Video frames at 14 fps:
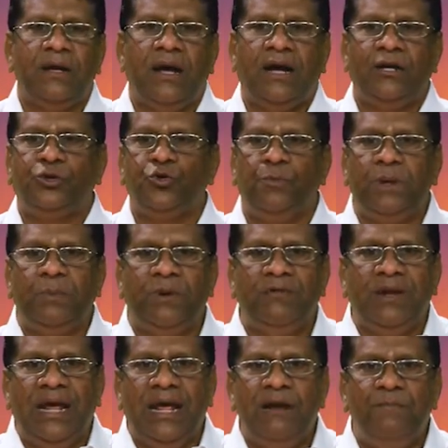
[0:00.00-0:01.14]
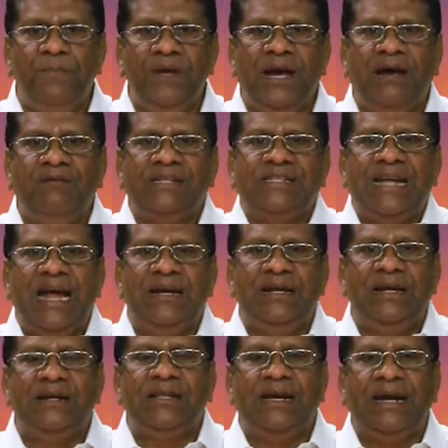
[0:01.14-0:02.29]
And 2 people will help me. I will stand
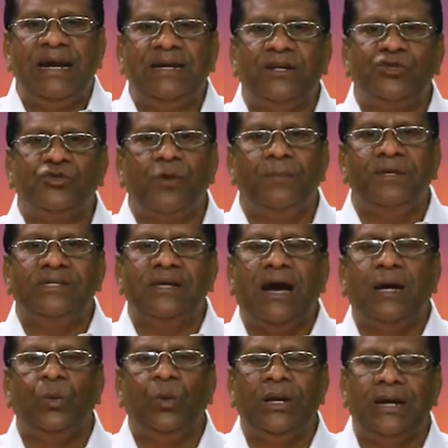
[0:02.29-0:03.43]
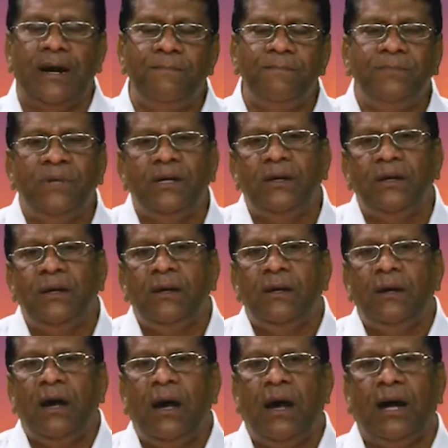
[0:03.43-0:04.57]
near the gate and Swami's car will come.
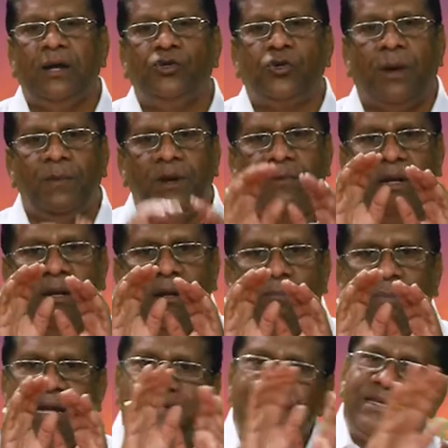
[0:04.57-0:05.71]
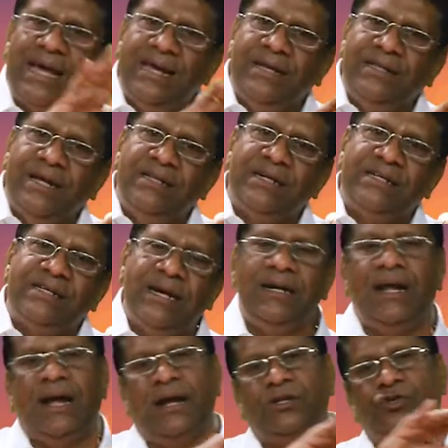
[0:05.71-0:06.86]
And Swami will bless Sai Gita that side.
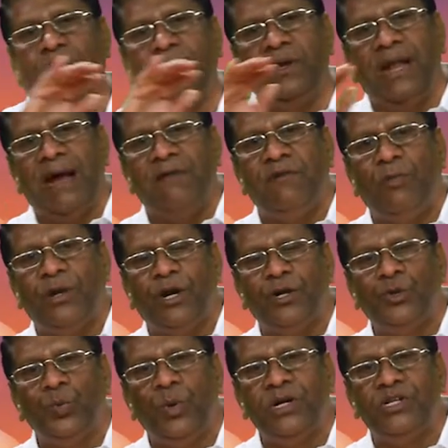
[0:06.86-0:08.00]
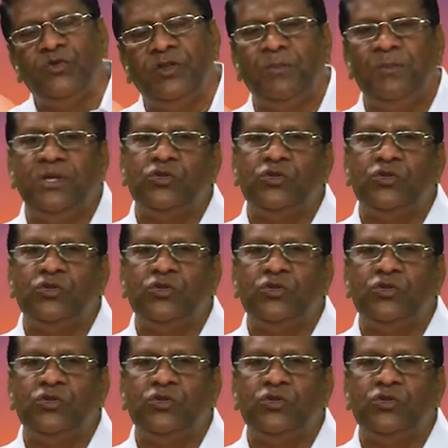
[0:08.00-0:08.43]
And Swami will have 1 or 2 words with me.